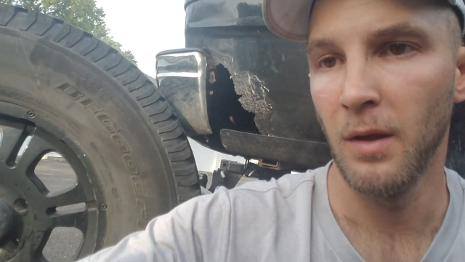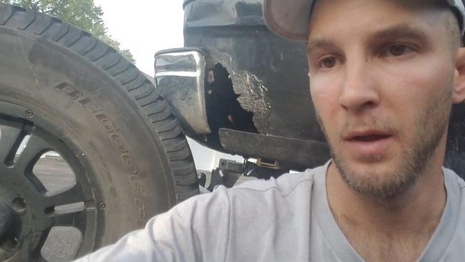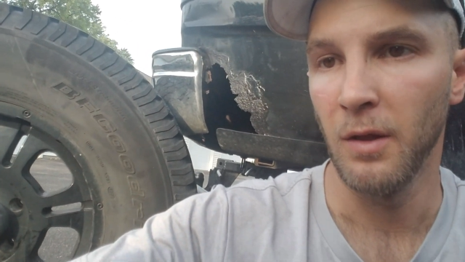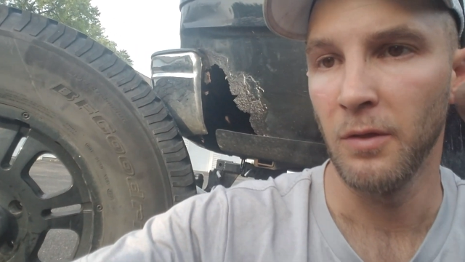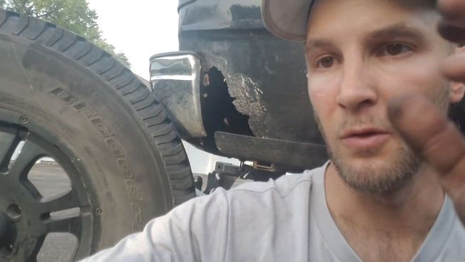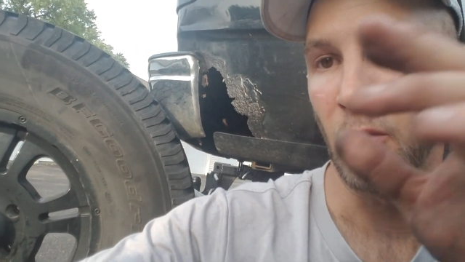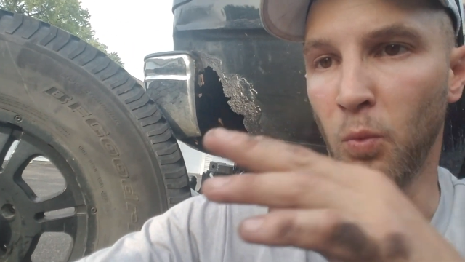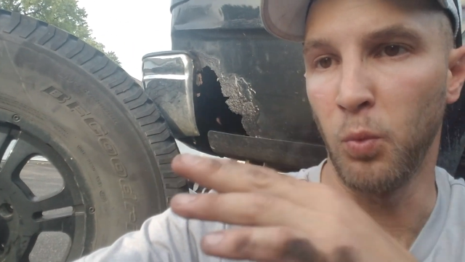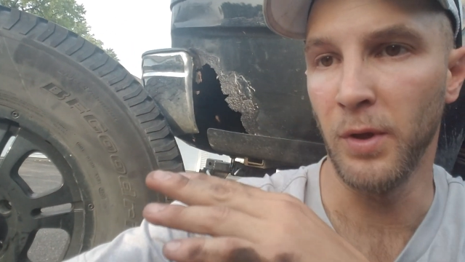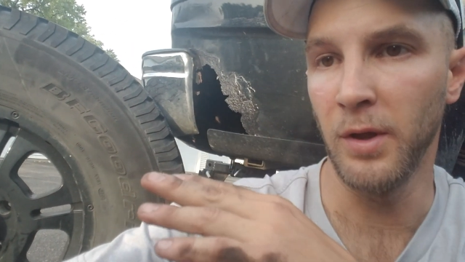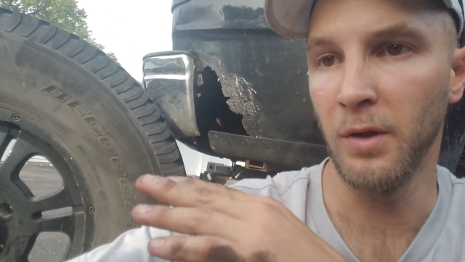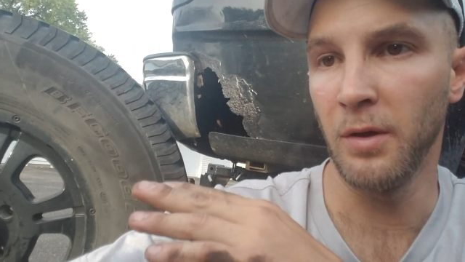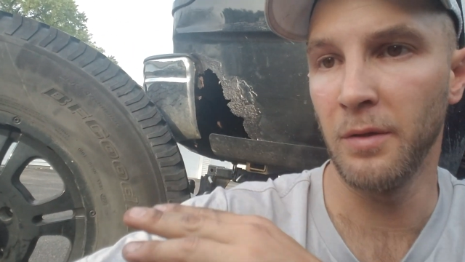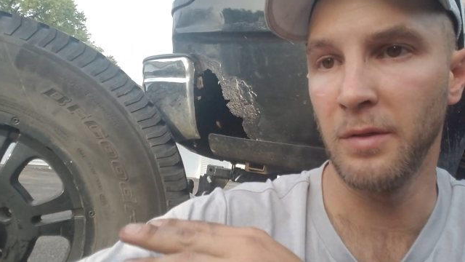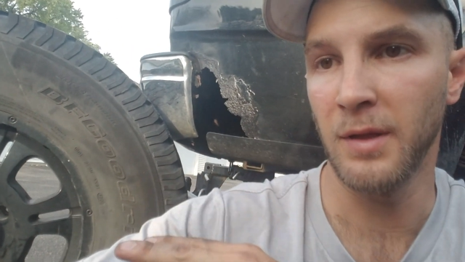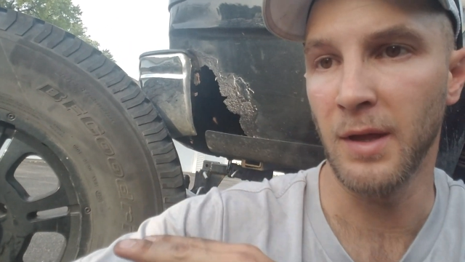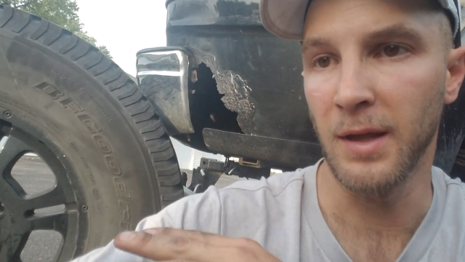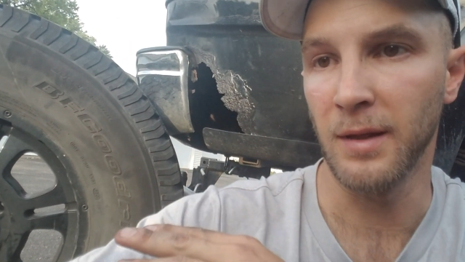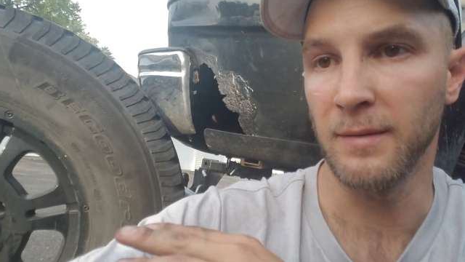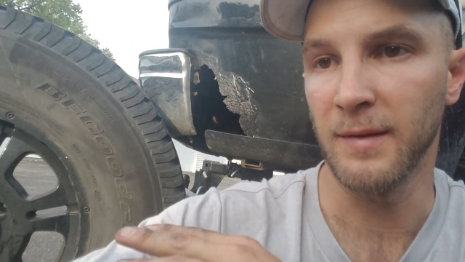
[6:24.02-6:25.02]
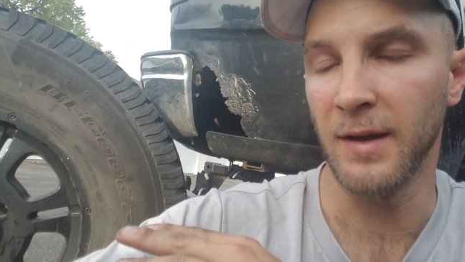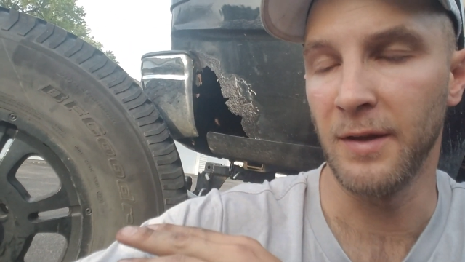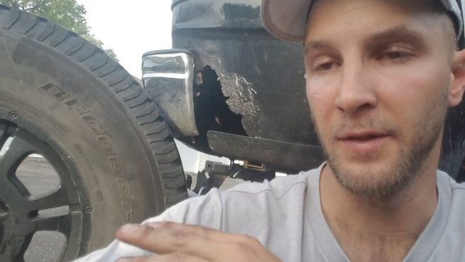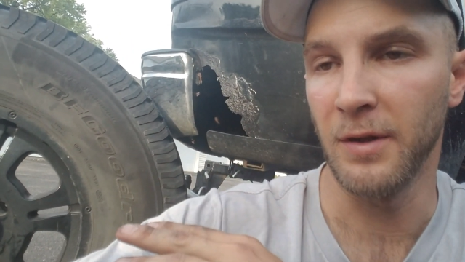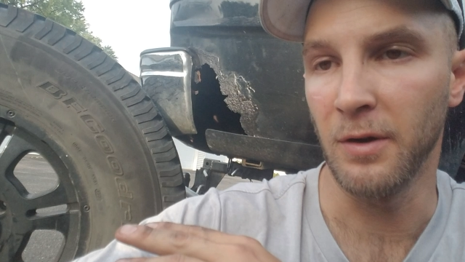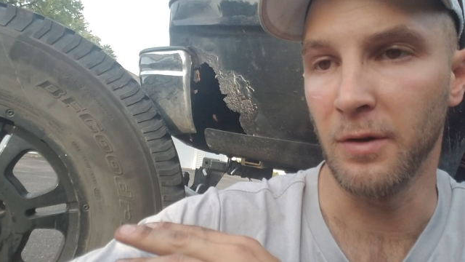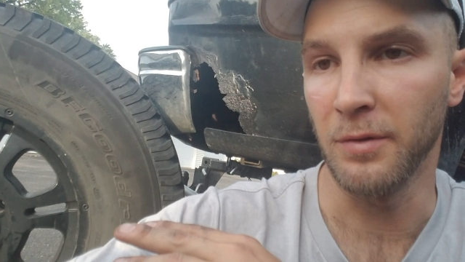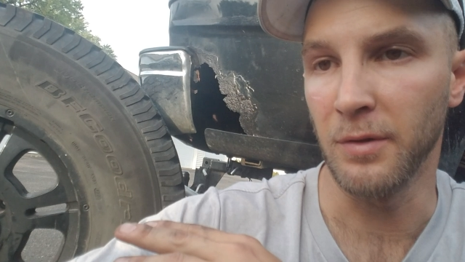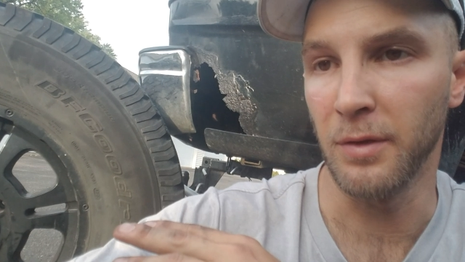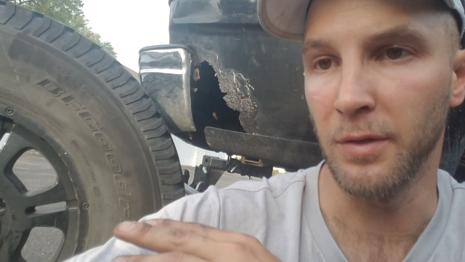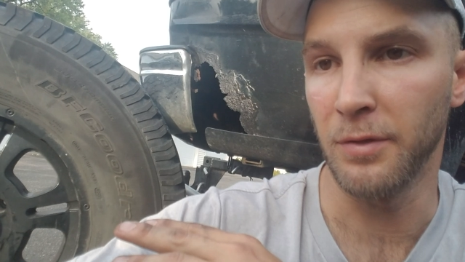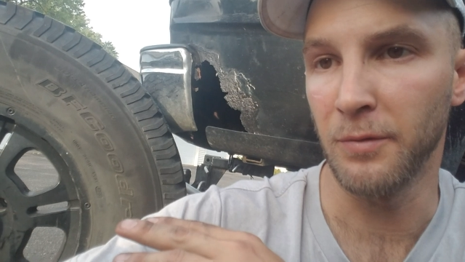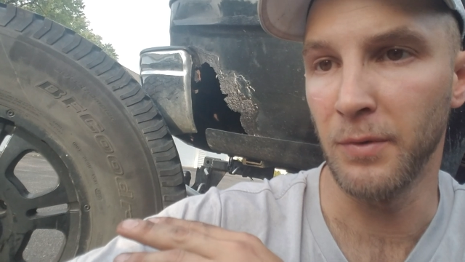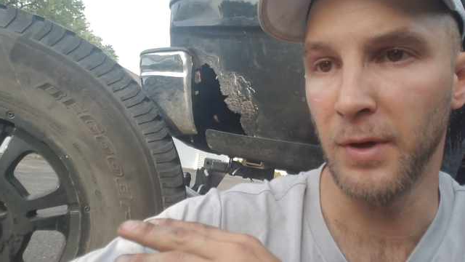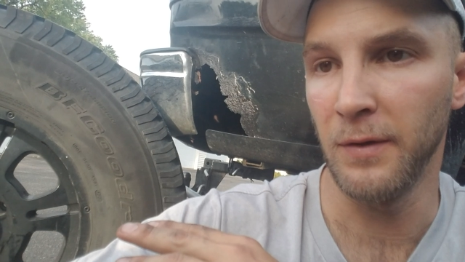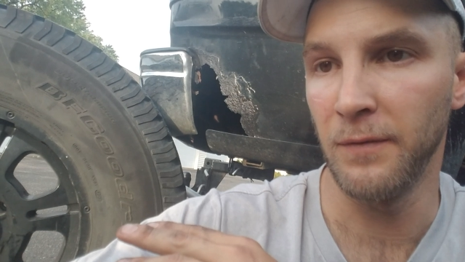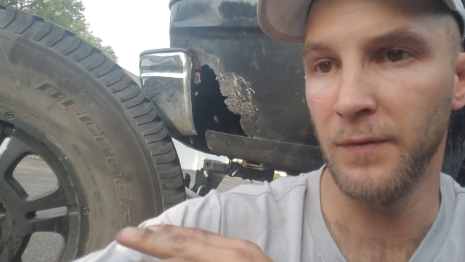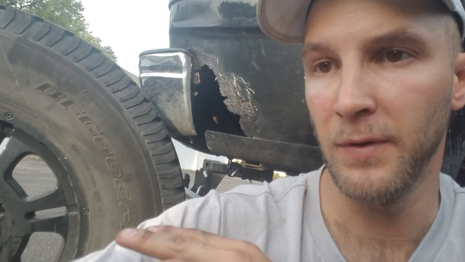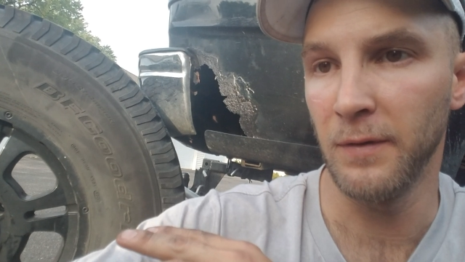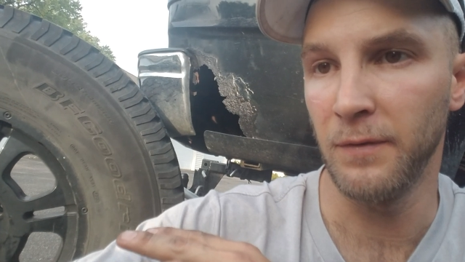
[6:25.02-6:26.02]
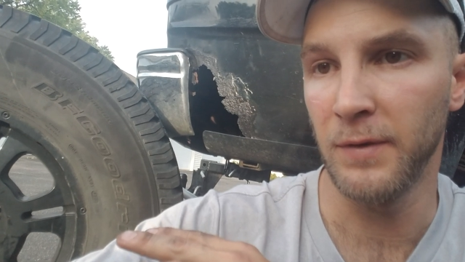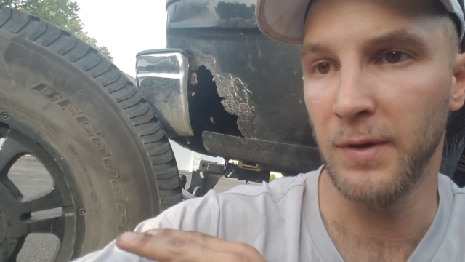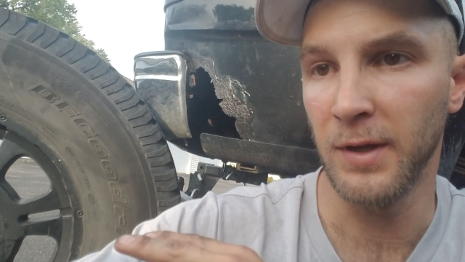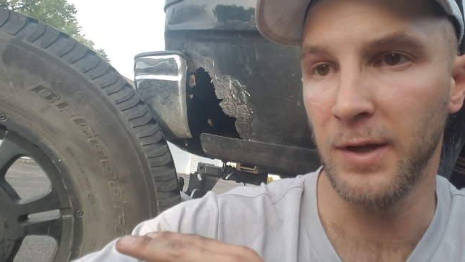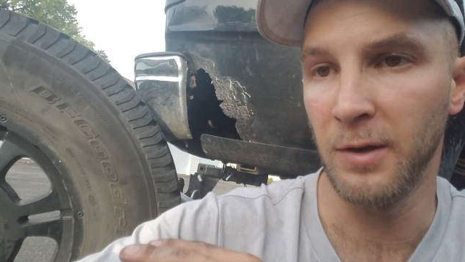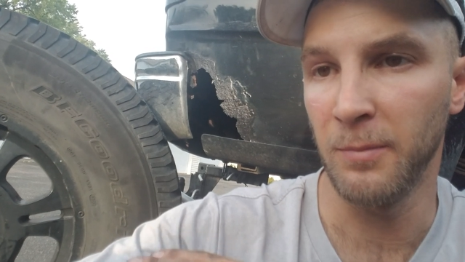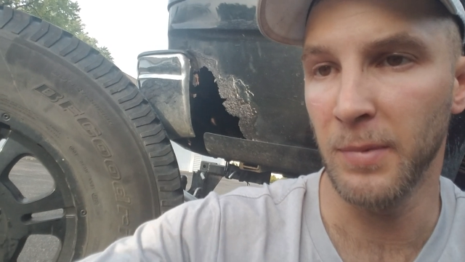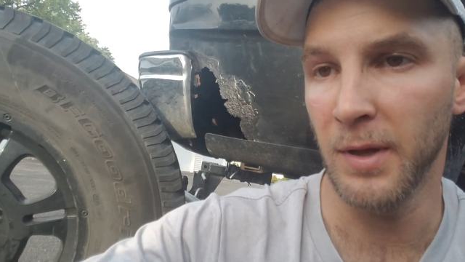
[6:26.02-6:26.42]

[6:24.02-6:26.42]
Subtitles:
the wheels that's on there, the 315